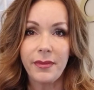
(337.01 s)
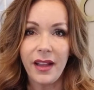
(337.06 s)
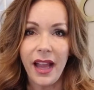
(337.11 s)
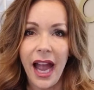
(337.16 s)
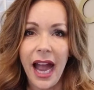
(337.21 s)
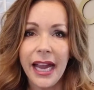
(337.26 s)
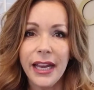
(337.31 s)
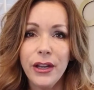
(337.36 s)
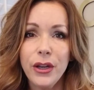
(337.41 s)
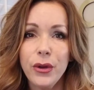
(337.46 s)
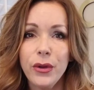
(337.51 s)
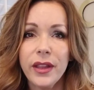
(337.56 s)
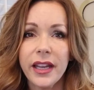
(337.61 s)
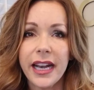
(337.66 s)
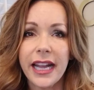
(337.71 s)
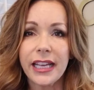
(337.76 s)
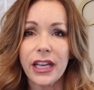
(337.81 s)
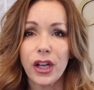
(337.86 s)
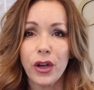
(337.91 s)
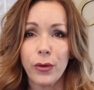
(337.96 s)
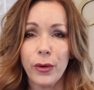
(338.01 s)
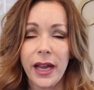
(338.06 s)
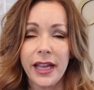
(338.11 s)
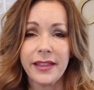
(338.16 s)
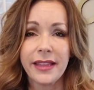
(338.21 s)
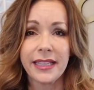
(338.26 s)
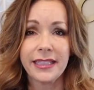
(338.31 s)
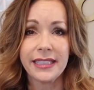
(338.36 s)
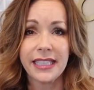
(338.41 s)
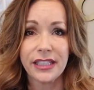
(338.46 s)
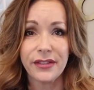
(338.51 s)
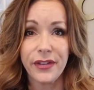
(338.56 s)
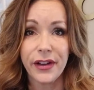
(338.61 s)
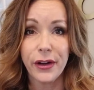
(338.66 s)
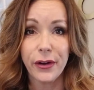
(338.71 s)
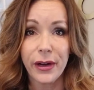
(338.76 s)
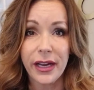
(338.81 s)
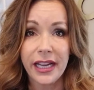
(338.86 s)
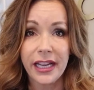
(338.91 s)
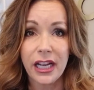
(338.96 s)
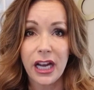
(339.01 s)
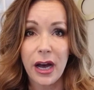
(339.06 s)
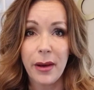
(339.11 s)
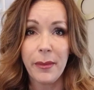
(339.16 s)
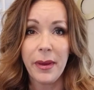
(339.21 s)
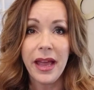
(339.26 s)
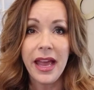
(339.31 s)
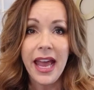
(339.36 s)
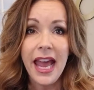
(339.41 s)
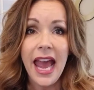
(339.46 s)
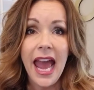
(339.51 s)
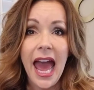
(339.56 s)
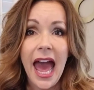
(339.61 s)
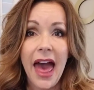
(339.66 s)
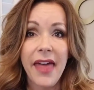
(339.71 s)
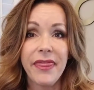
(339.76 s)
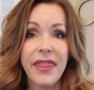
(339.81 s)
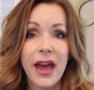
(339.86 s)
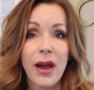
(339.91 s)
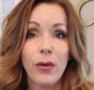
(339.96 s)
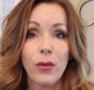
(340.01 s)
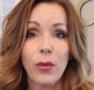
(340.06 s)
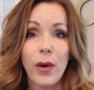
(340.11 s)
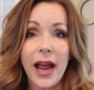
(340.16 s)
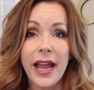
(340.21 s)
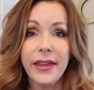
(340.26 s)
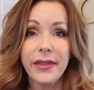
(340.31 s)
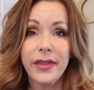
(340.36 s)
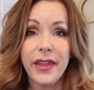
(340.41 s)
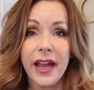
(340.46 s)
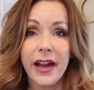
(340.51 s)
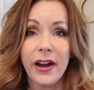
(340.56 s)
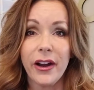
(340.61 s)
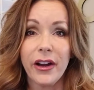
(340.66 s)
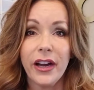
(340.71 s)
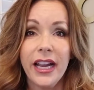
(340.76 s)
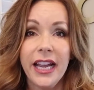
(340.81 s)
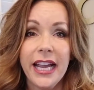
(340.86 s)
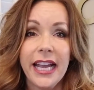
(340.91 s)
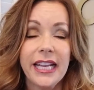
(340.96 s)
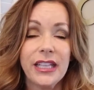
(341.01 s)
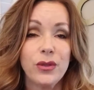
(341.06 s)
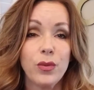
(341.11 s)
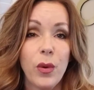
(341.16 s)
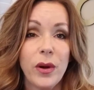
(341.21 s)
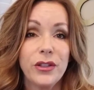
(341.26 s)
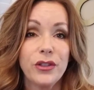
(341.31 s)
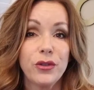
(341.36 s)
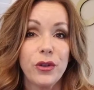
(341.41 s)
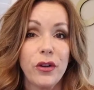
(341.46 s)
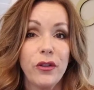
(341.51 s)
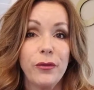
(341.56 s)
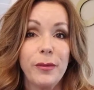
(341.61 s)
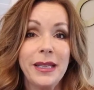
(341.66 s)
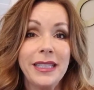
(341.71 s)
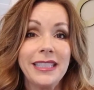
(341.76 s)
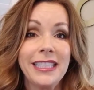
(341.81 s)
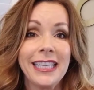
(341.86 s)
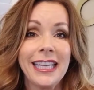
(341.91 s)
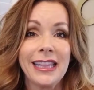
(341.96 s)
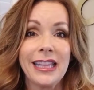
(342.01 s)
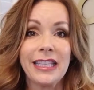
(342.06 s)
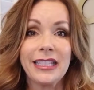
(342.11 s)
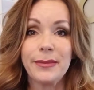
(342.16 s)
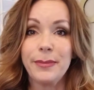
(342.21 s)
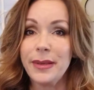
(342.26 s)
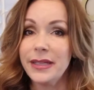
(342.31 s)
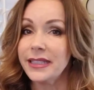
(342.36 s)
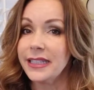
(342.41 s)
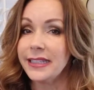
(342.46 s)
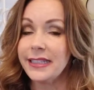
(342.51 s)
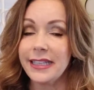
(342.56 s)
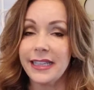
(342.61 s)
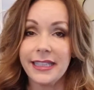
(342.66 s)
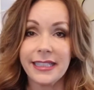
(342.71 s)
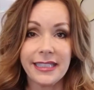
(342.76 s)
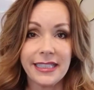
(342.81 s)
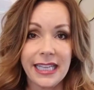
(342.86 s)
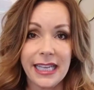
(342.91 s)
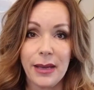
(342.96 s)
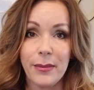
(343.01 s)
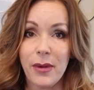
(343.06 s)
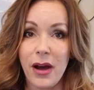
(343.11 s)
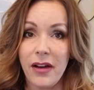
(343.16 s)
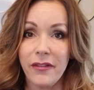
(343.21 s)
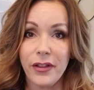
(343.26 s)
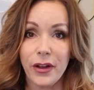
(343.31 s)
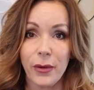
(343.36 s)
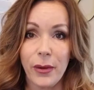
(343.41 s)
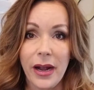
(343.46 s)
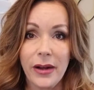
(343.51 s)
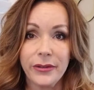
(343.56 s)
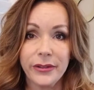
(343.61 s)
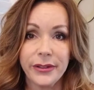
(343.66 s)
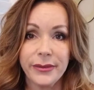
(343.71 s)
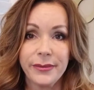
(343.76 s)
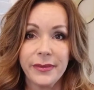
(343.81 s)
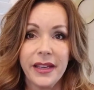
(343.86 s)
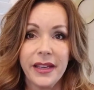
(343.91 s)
I knew that I could create that six-figure income, and that right there is what drove me to get this business and this team off the ground.